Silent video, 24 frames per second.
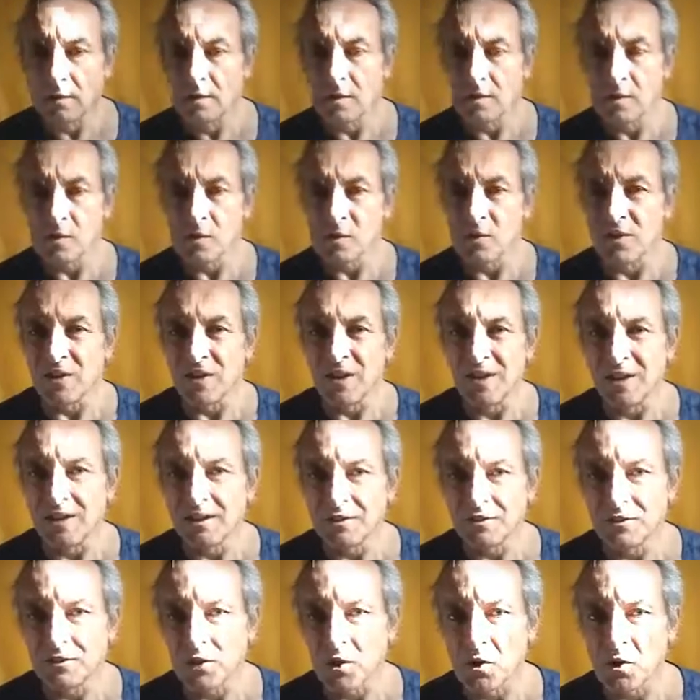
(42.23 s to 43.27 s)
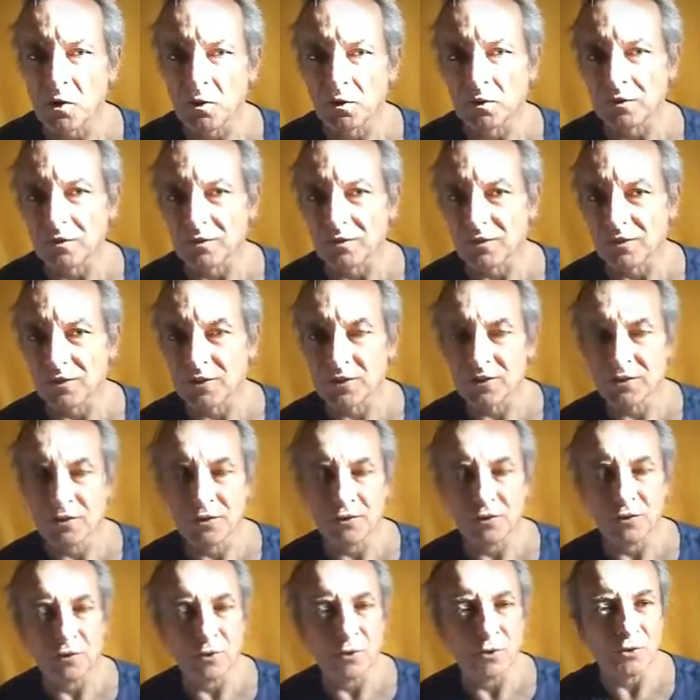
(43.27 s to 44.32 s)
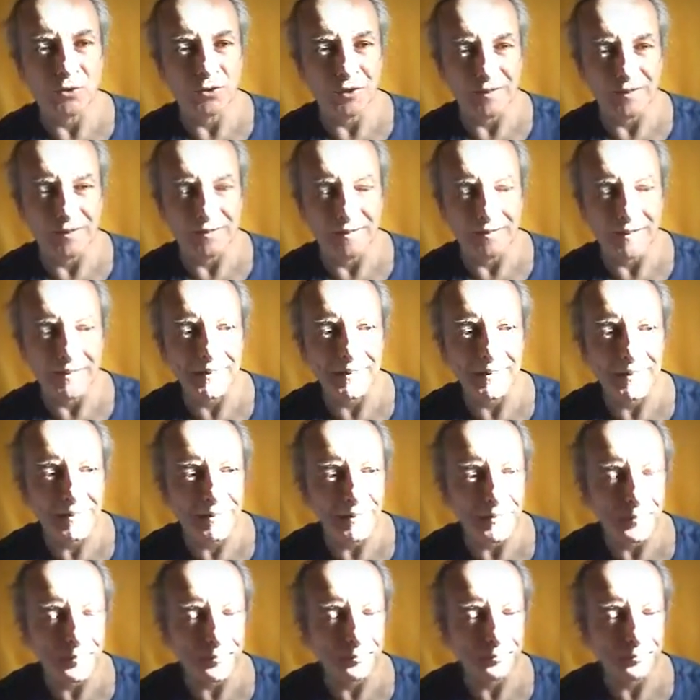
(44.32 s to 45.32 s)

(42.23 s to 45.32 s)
So the hare's horns don't exist.